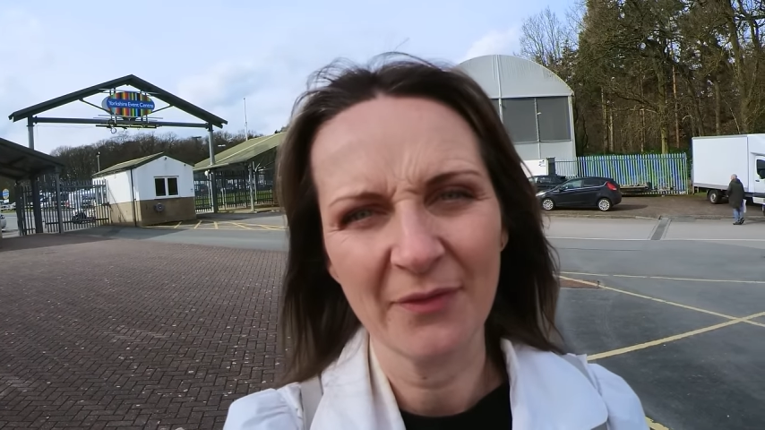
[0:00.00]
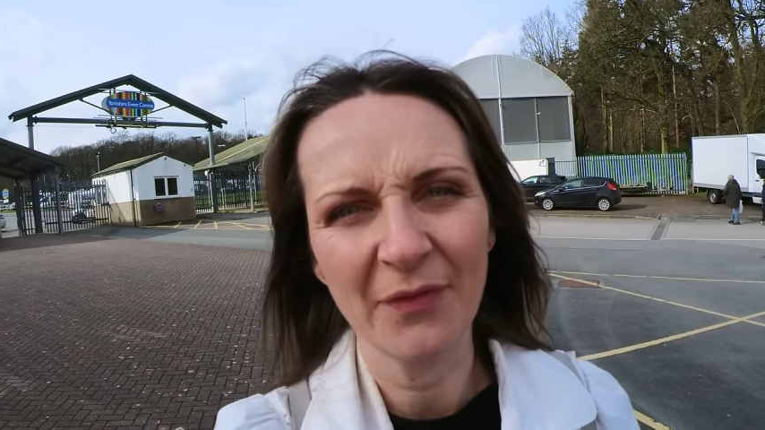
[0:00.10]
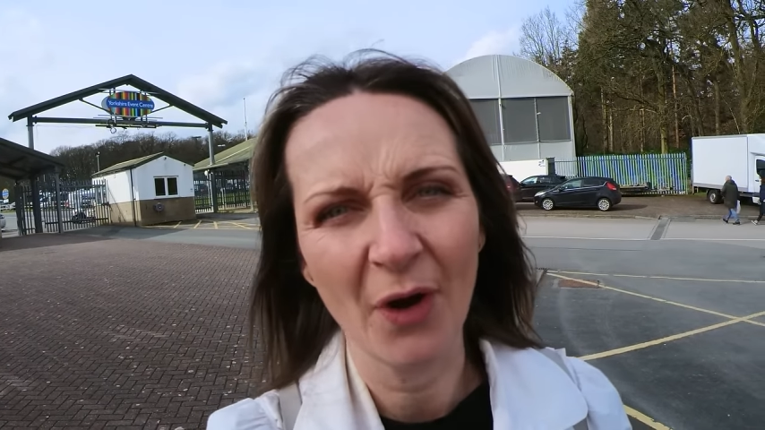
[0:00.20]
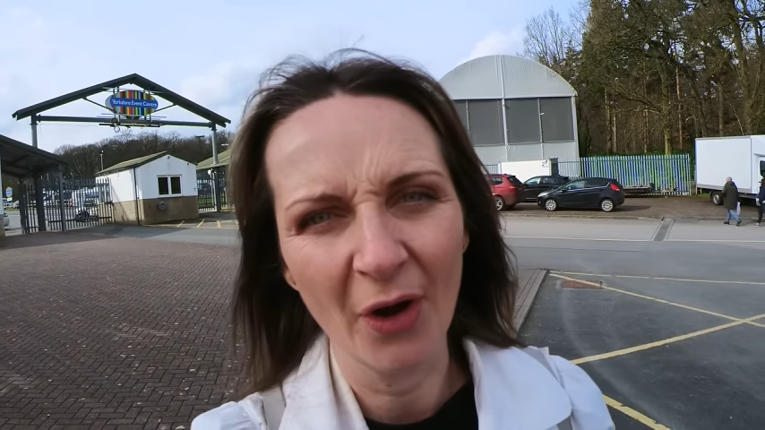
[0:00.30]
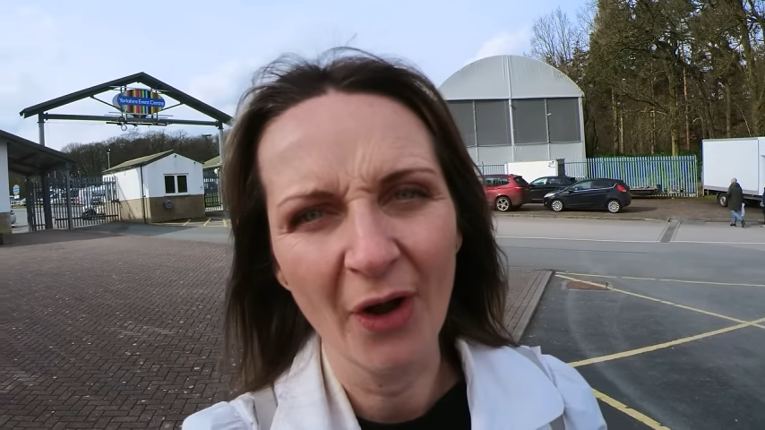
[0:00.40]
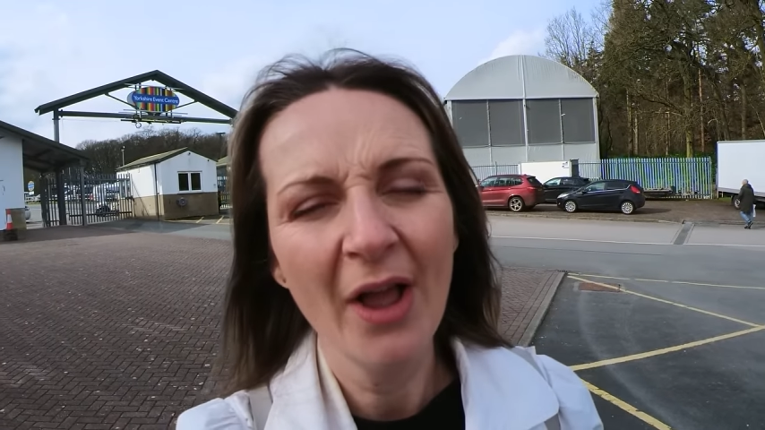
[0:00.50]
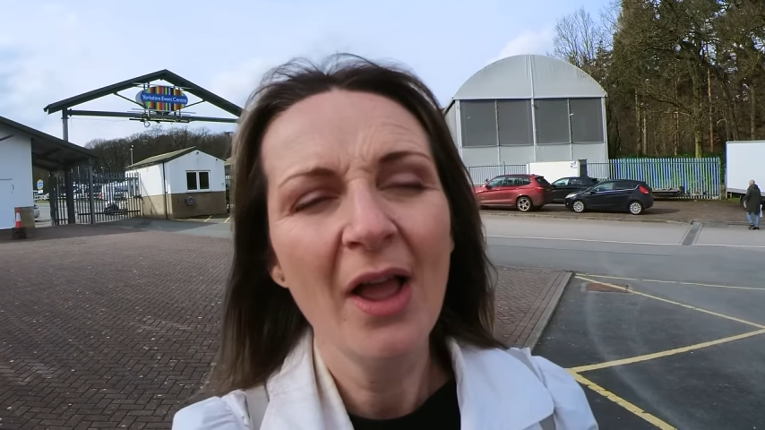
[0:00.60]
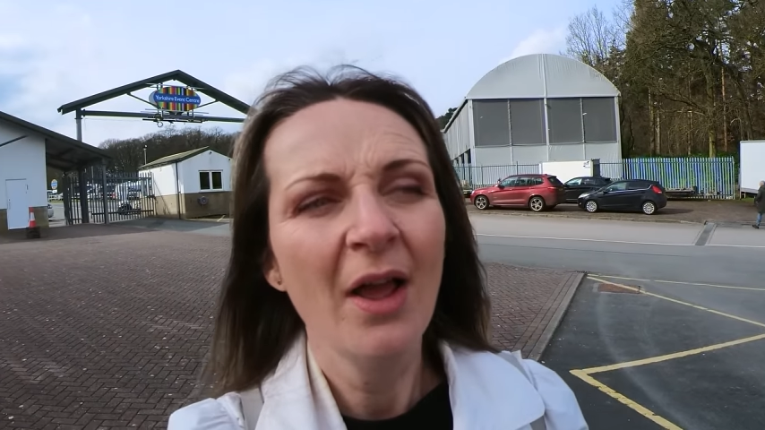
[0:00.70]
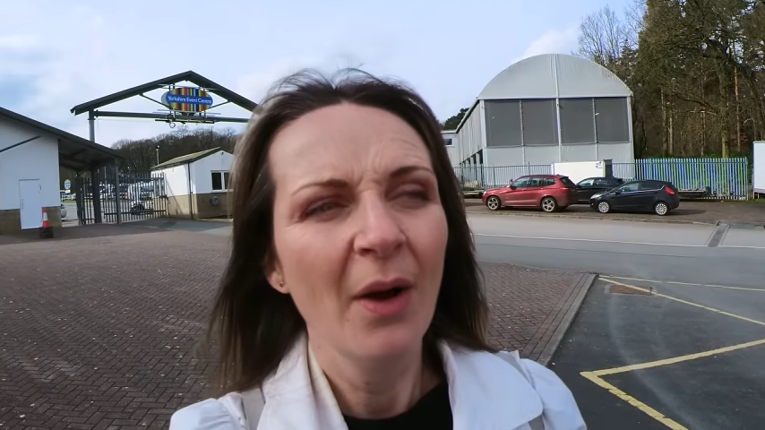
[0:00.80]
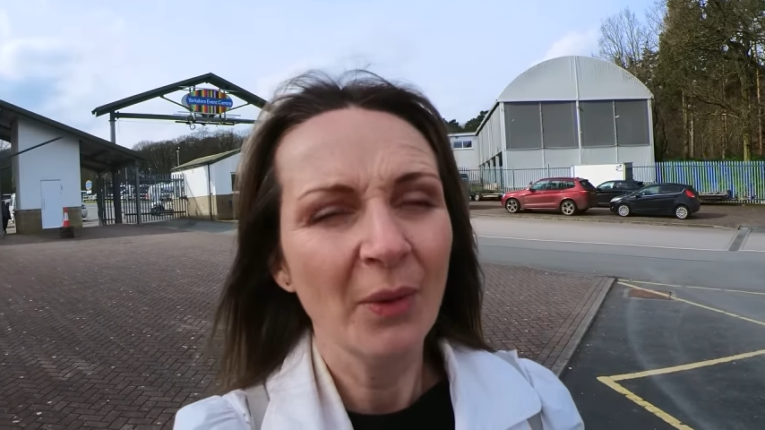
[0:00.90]
for
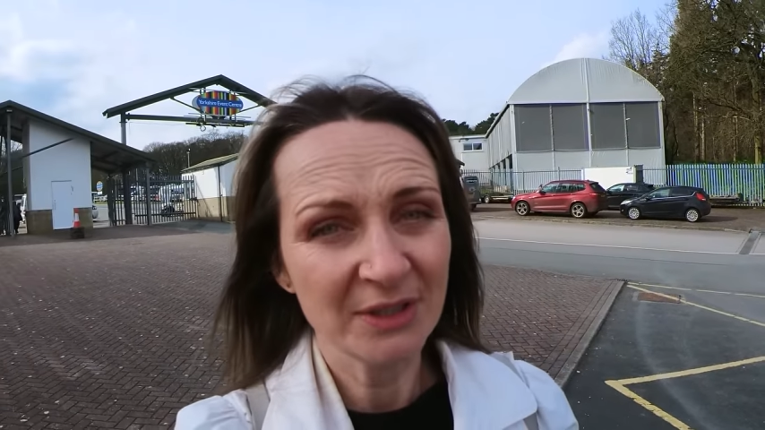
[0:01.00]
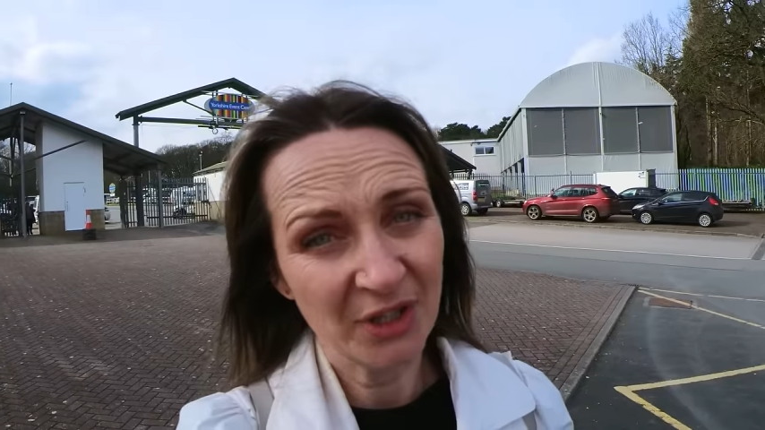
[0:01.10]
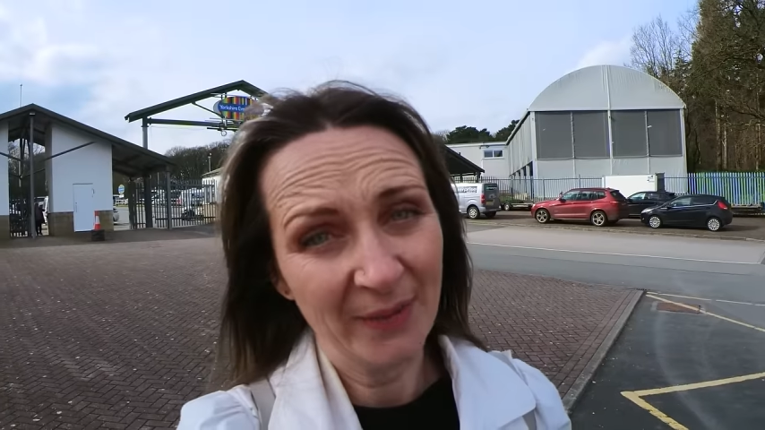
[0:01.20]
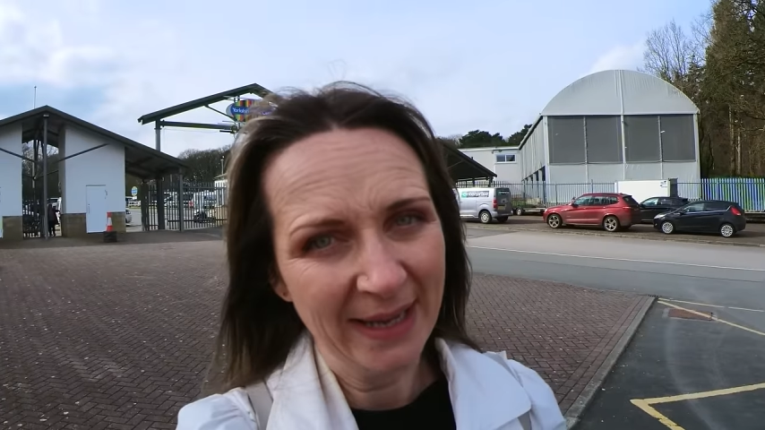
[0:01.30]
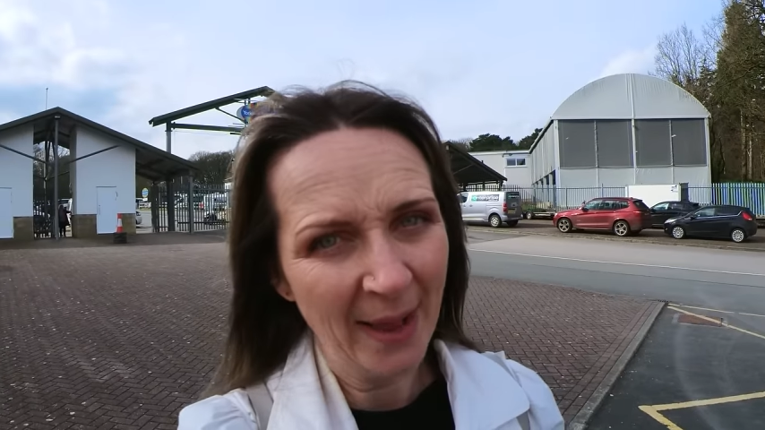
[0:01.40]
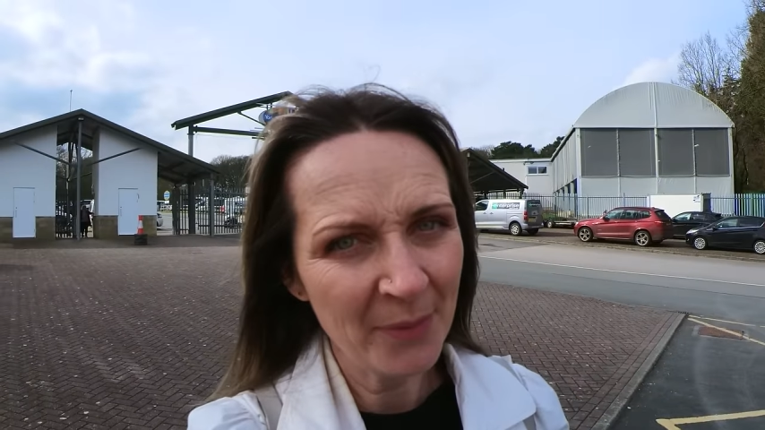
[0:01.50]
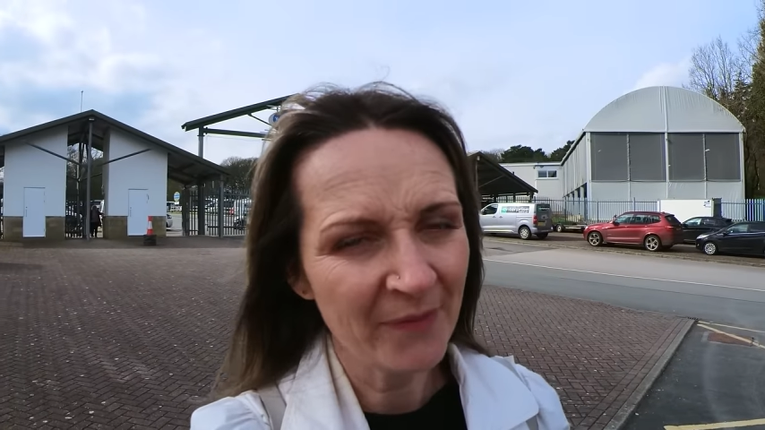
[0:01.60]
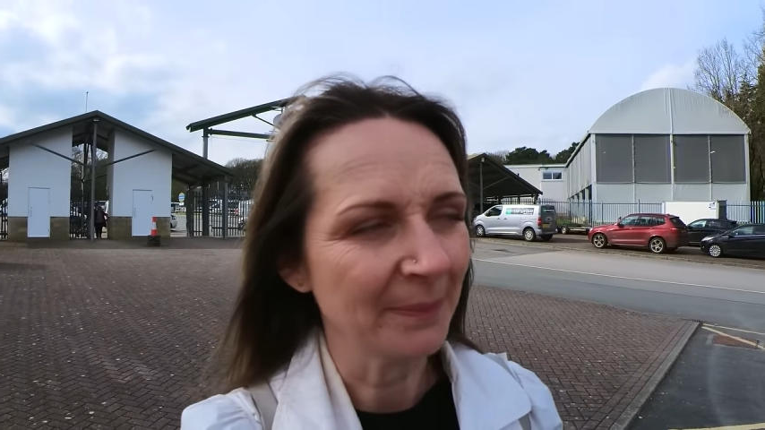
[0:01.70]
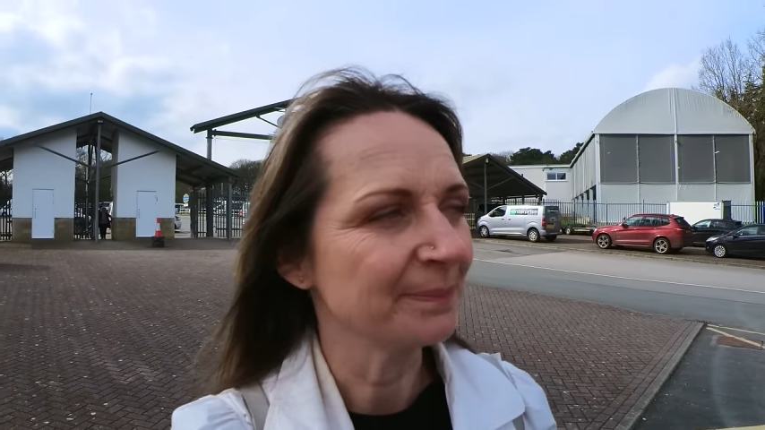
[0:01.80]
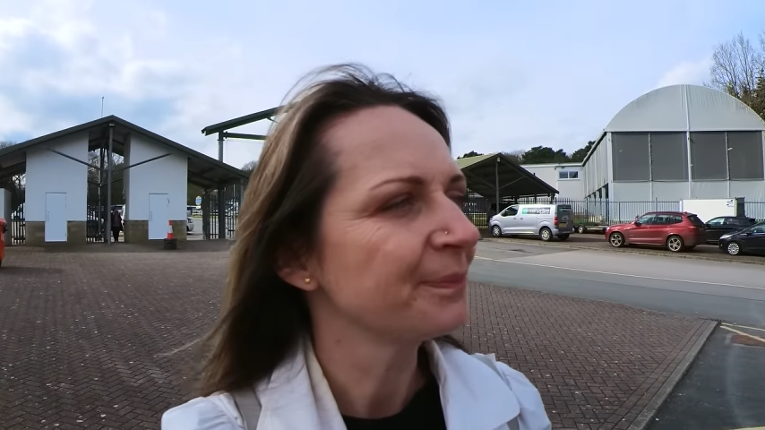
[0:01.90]
what to do in your camper
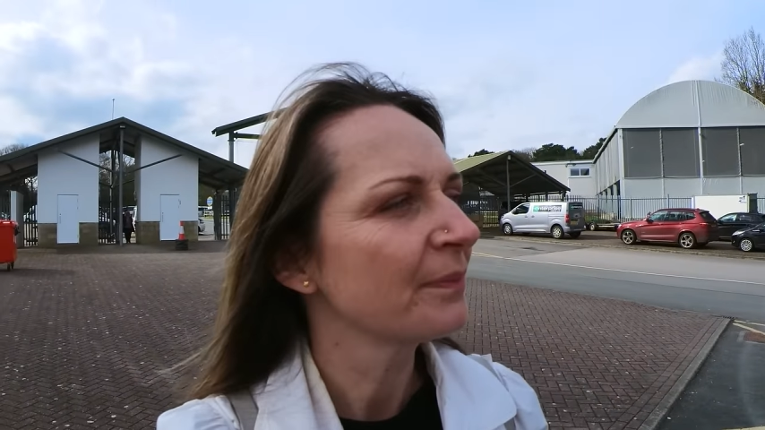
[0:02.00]
van.